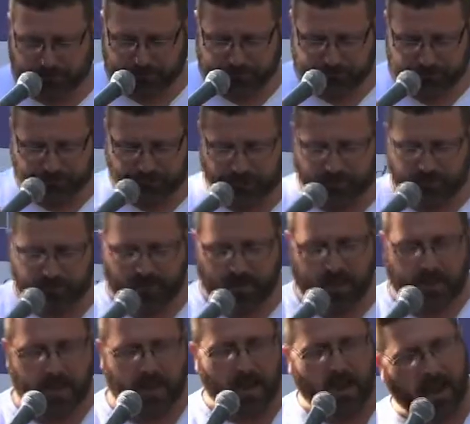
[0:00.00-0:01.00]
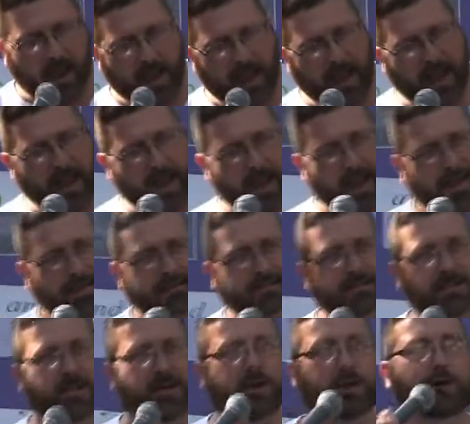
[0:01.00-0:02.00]
And
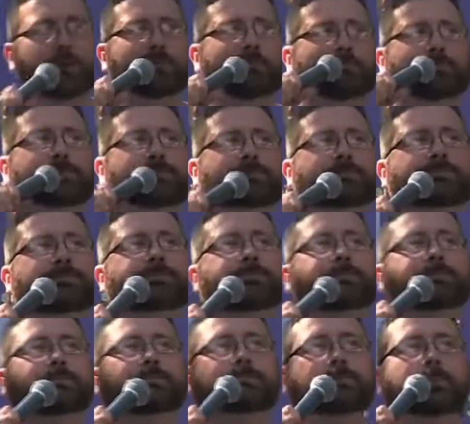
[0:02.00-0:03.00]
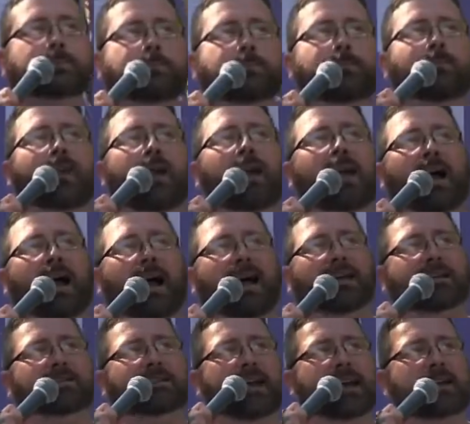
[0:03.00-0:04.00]
so
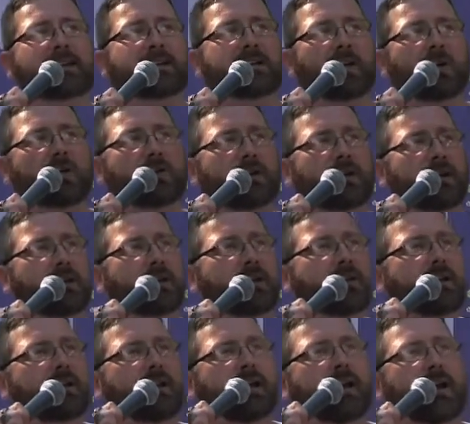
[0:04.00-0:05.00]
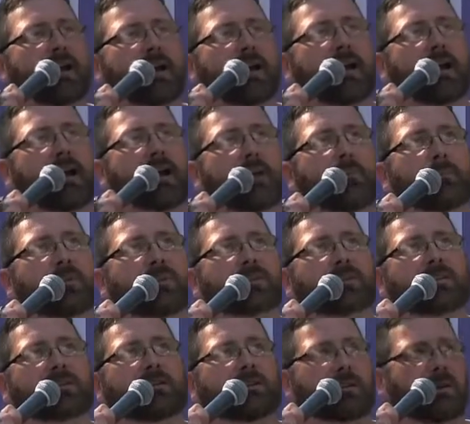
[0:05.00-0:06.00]
I decided to go there.
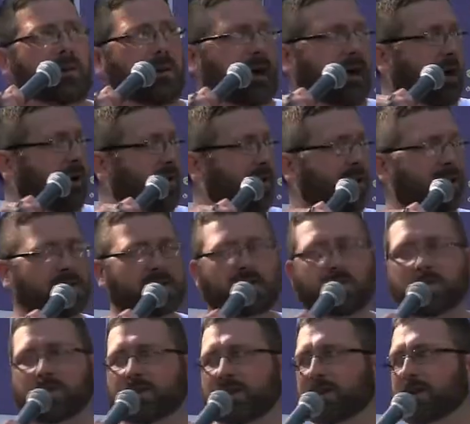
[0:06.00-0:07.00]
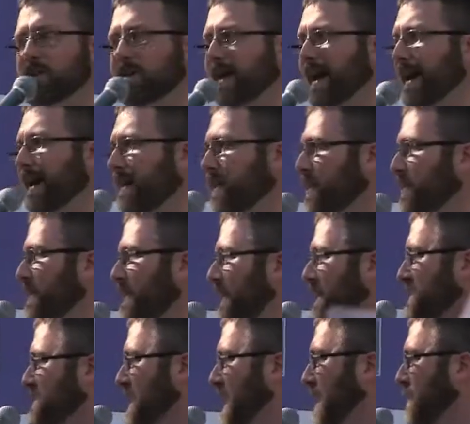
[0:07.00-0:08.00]
But you know how it is over there. You got to go to
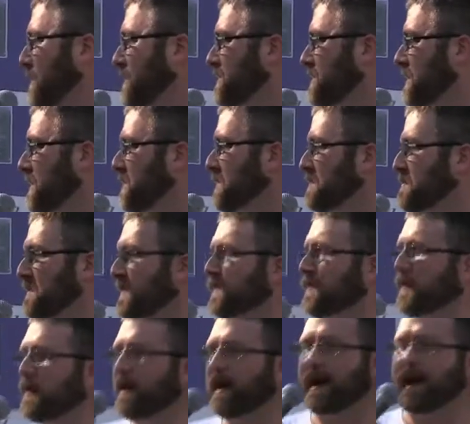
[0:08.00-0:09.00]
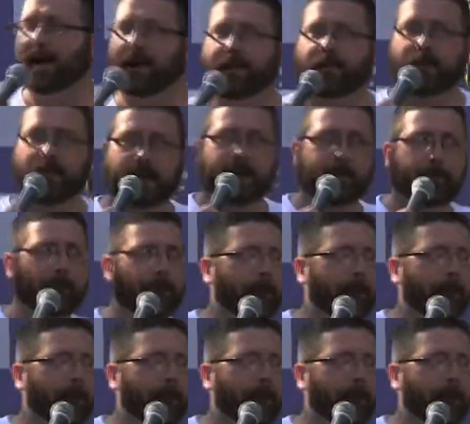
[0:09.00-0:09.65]
that chapel service beforehand, right?